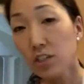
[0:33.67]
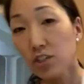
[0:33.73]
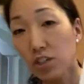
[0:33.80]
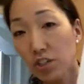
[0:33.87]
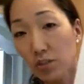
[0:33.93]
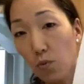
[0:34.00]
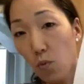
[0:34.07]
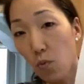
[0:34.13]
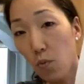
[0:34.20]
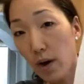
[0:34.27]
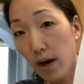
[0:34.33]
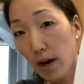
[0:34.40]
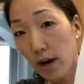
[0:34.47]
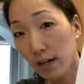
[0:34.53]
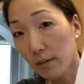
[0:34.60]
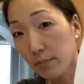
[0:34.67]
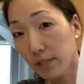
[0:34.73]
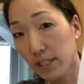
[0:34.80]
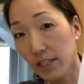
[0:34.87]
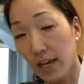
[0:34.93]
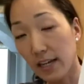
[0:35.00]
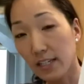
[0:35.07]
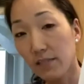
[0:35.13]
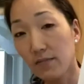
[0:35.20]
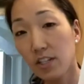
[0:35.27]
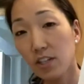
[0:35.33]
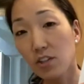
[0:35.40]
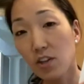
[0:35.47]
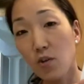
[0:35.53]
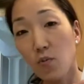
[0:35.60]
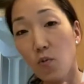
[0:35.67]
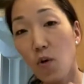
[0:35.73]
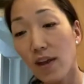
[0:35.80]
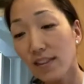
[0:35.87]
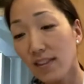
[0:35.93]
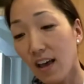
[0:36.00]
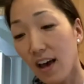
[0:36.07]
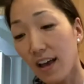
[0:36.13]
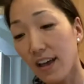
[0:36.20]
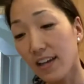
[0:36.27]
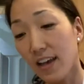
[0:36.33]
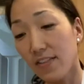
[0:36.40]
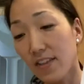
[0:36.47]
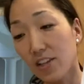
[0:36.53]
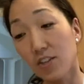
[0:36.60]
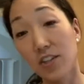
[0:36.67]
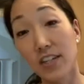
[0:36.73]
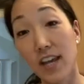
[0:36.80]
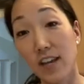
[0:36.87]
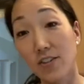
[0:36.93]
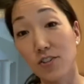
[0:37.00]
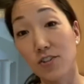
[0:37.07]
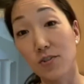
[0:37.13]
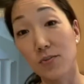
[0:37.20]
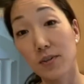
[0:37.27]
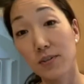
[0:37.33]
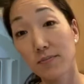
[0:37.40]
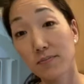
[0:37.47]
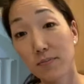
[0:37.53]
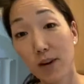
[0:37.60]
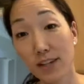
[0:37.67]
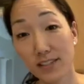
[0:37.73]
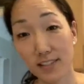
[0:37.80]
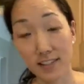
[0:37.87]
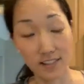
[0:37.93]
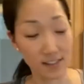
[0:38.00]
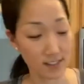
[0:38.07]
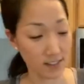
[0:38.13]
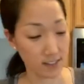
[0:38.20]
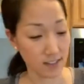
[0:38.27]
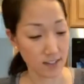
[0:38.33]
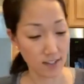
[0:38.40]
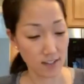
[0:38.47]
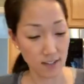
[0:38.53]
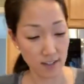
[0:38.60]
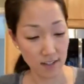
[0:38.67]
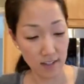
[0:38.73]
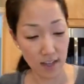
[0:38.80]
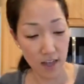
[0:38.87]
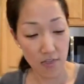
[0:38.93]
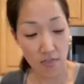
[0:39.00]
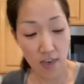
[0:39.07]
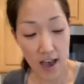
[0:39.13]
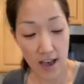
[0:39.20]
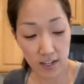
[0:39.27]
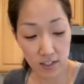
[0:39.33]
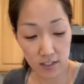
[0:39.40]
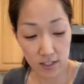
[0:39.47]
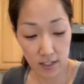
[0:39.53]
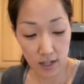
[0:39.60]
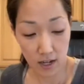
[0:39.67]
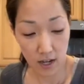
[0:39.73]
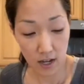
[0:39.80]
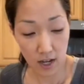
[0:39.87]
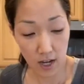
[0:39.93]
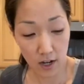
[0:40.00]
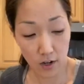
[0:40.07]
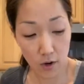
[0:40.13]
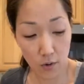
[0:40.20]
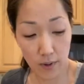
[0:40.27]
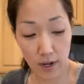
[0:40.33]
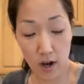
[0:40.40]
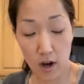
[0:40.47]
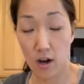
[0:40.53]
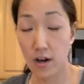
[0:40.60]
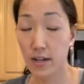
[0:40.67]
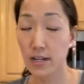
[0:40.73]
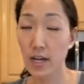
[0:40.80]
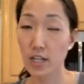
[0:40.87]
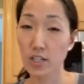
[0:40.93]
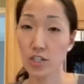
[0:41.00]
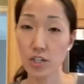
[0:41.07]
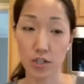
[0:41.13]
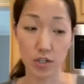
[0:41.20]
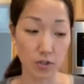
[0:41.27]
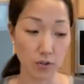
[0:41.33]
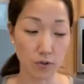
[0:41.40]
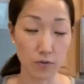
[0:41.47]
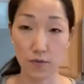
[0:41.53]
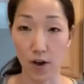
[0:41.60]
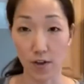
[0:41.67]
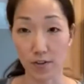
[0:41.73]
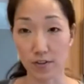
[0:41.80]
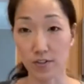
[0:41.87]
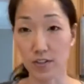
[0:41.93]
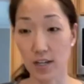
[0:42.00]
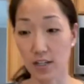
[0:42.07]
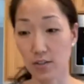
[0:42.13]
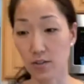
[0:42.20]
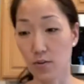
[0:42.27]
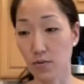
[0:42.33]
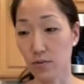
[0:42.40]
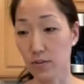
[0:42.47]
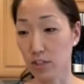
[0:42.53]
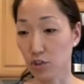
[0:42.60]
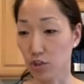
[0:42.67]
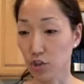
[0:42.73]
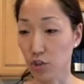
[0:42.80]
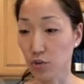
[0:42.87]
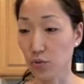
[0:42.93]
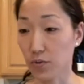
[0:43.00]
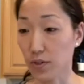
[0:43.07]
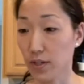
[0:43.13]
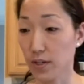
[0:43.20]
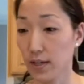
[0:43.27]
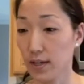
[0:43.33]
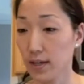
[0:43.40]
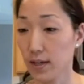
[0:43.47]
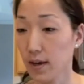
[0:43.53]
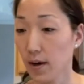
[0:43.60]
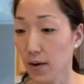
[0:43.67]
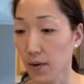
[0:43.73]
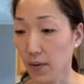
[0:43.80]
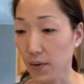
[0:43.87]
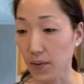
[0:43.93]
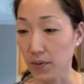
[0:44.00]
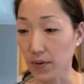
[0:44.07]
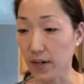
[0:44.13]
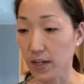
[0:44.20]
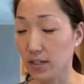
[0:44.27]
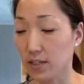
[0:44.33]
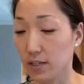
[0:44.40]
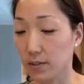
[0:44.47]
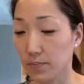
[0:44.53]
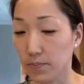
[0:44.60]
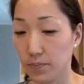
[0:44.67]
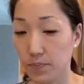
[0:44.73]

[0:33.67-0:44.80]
Just complete the activities on one line and then you can enter to win prizes. That is going on until Father's Day, so in June. All right.